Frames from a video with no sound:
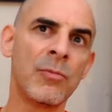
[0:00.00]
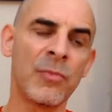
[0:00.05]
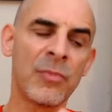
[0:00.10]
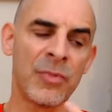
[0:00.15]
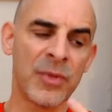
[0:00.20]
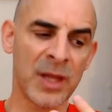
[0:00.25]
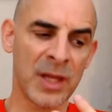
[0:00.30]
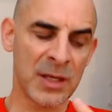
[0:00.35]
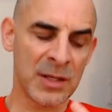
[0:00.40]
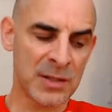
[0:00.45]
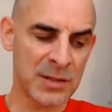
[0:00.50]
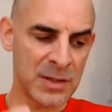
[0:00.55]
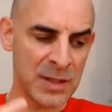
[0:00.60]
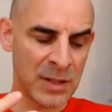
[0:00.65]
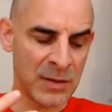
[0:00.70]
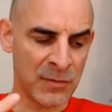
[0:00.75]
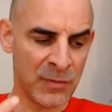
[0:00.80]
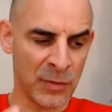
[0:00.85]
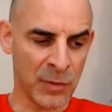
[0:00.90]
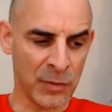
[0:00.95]
things
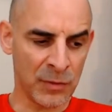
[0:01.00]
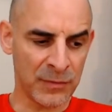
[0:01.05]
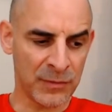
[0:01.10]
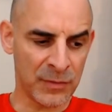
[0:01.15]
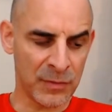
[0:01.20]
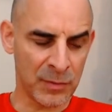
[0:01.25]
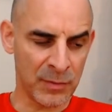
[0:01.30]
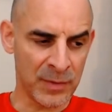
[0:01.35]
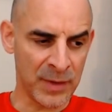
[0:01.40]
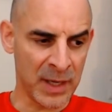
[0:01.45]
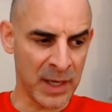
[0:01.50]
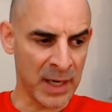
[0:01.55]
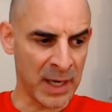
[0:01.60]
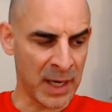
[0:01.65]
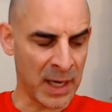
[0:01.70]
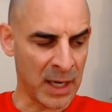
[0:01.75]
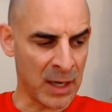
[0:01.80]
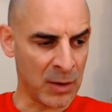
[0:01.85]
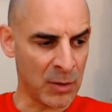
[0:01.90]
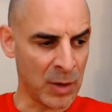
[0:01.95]
evolved from there,
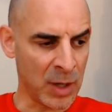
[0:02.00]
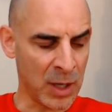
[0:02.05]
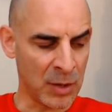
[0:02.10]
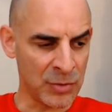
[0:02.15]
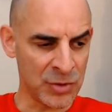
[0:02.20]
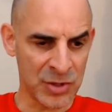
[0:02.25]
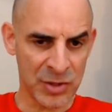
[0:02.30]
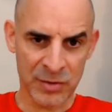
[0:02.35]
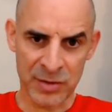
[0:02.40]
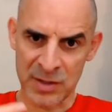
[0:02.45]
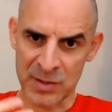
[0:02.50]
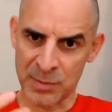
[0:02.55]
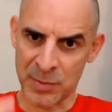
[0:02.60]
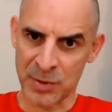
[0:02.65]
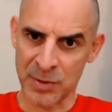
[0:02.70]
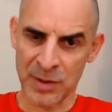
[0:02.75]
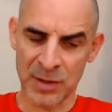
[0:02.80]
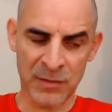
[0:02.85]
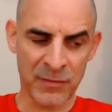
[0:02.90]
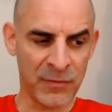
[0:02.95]
how she
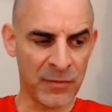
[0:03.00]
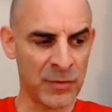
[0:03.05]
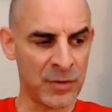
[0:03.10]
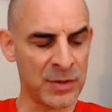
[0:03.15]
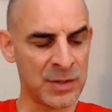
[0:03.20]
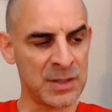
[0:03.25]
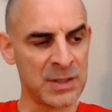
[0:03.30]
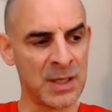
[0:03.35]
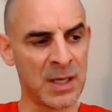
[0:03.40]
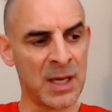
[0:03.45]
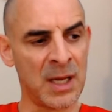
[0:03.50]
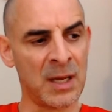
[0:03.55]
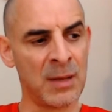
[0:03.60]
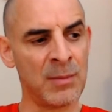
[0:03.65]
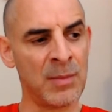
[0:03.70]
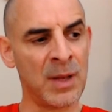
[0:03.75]
responded the first time,